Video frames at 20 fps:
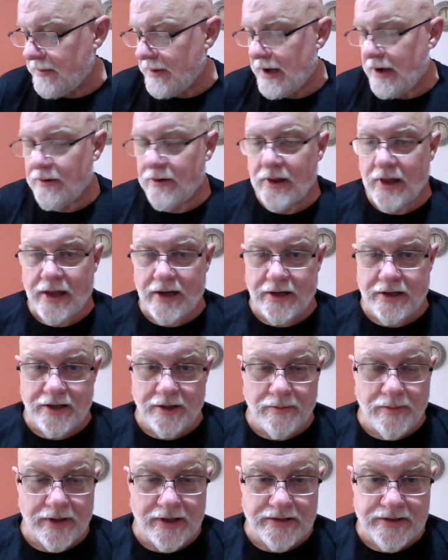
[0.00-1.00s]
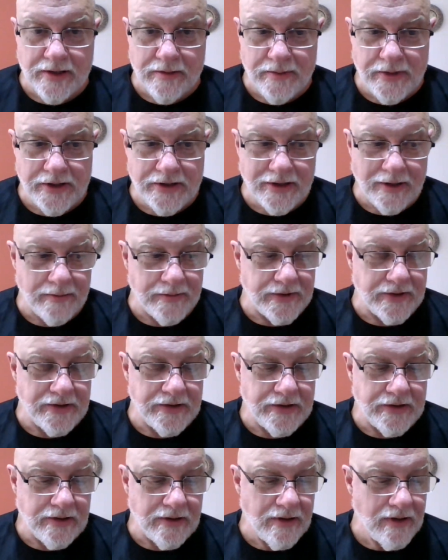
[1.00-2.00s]
now glad I did, because I'd be tempted
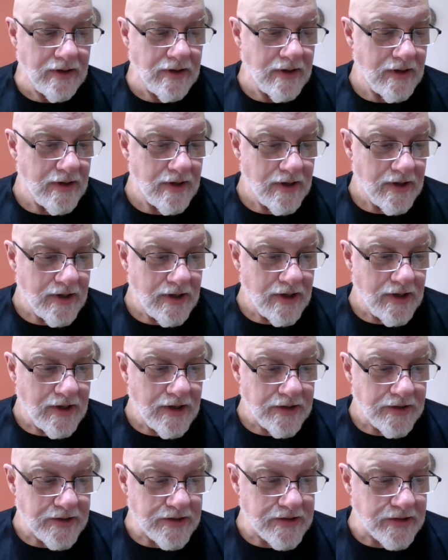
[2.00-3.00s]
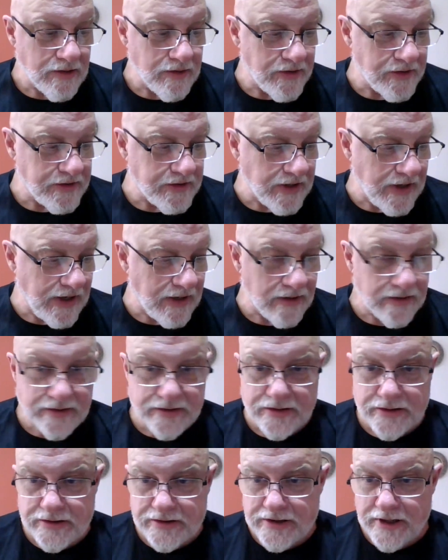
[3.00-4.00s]
to show the
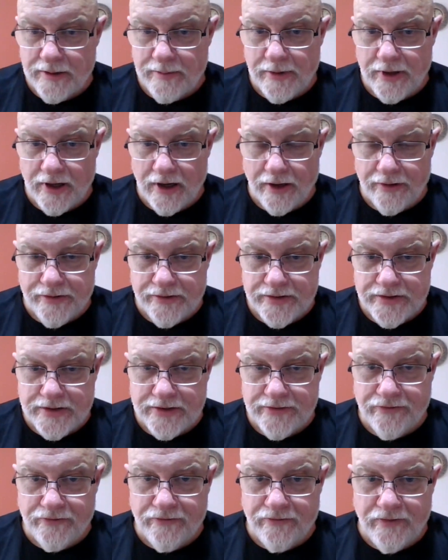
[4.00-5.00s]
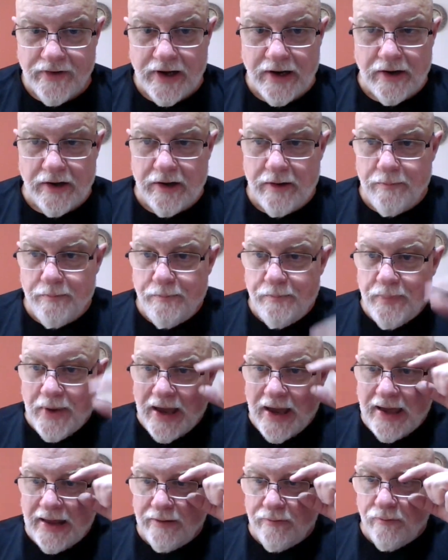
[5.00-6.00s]
titles and shame the author. It's just very
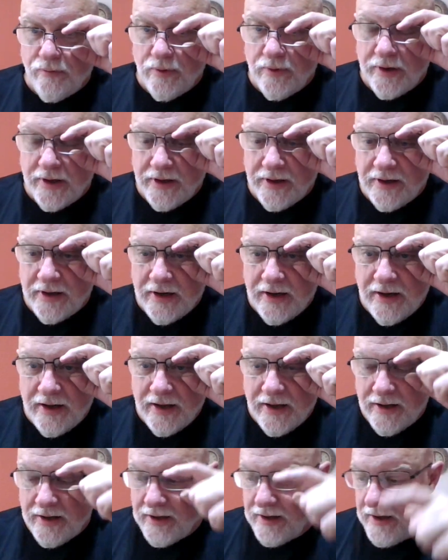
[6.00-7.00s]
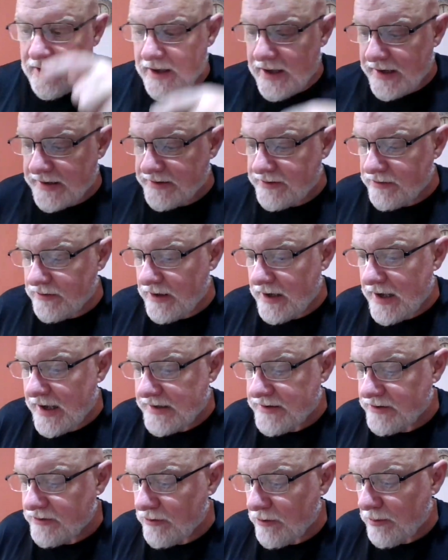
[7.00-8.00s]
bad, written,
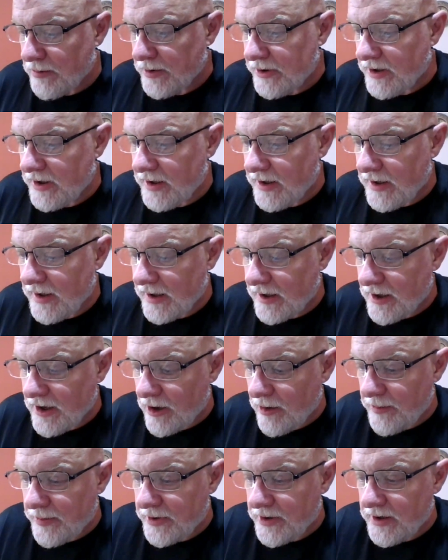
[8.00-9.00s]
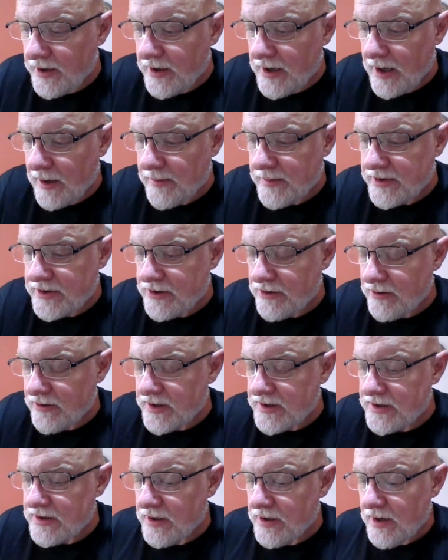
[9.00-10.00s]
execrably incompetent,
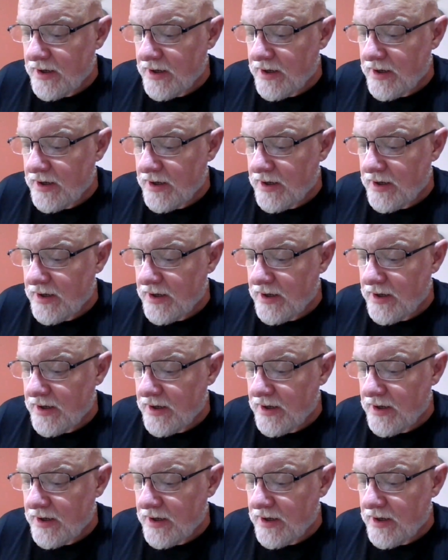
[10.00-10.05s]
amateurish